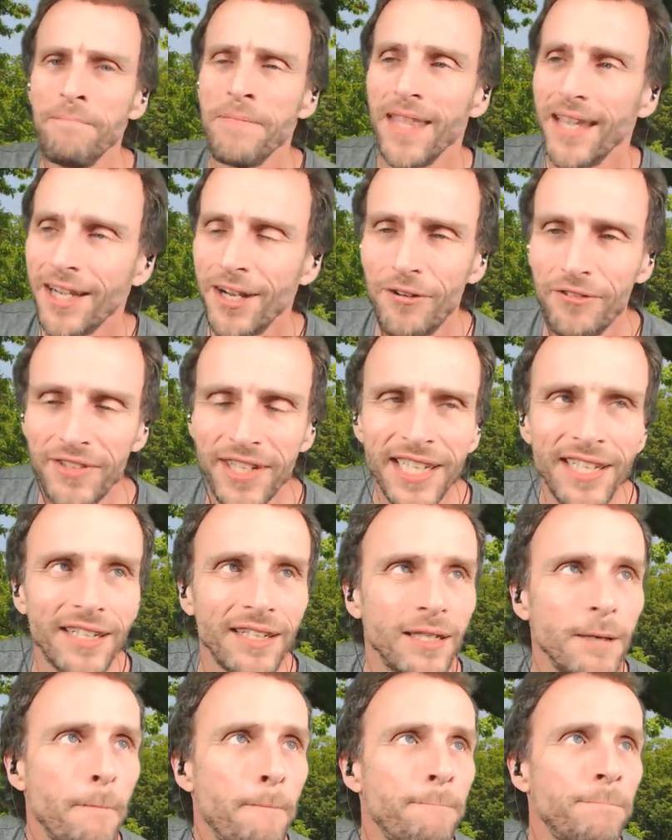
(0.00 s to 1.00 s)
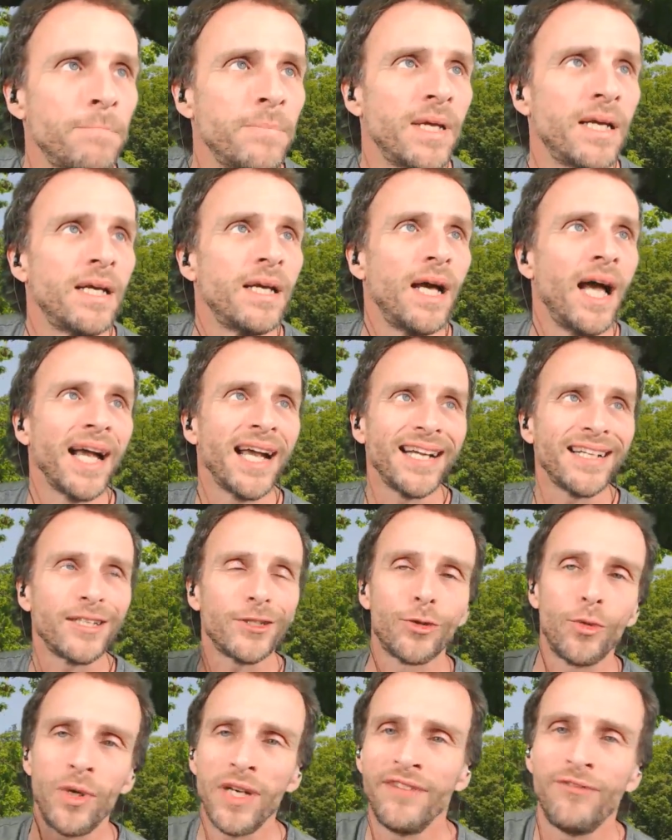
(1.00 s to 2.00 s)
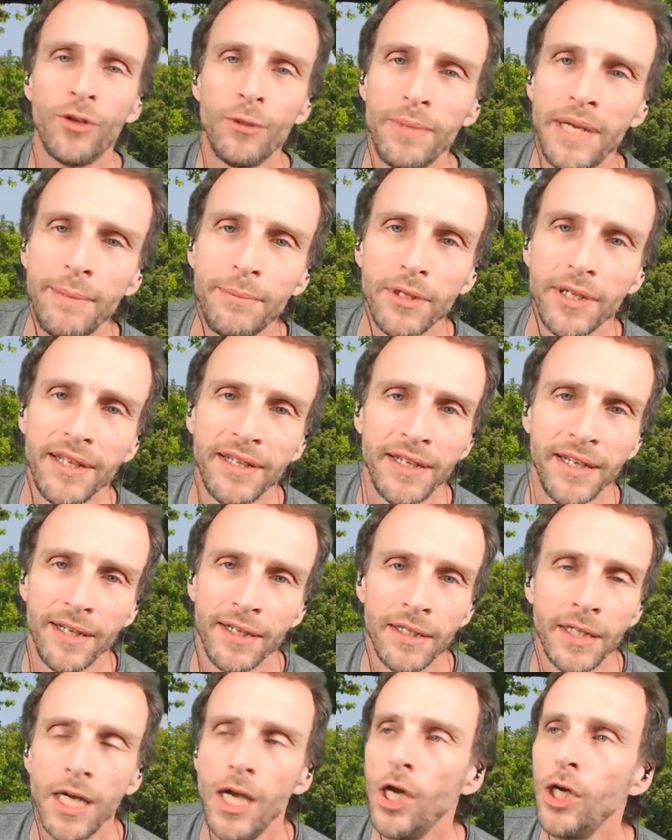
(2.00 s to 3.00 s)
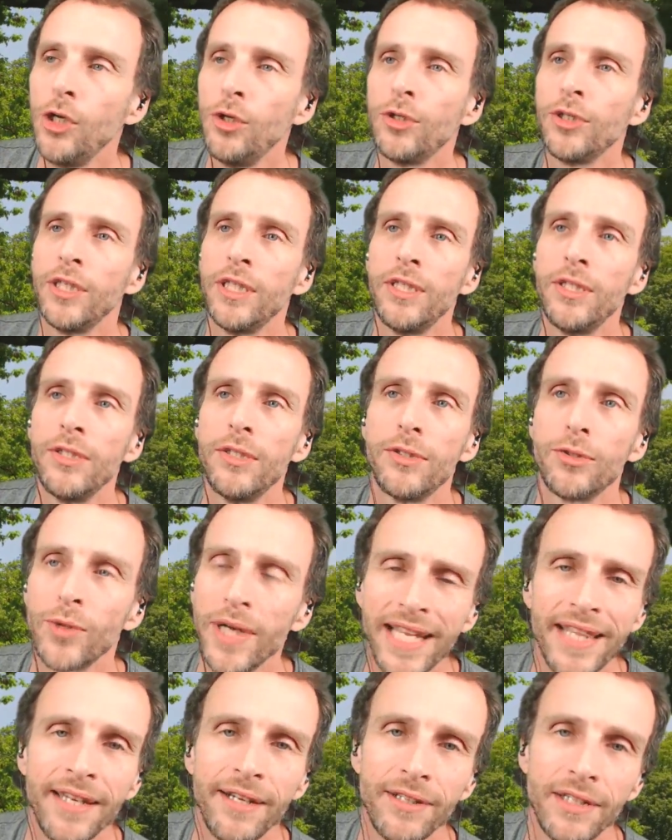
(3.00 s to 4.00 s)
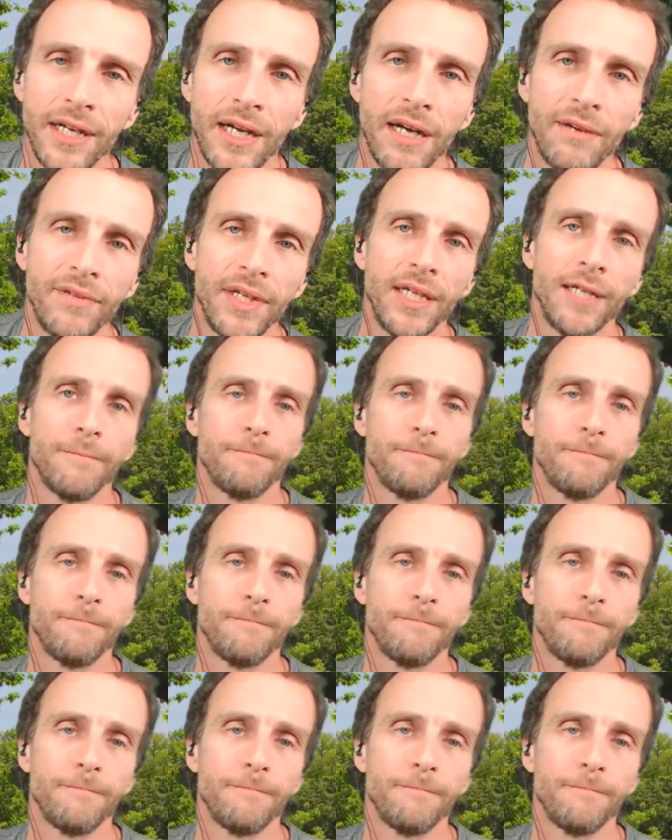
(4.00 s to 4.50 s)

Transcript: Go figure. I got 24 people in here who could drink their coffee.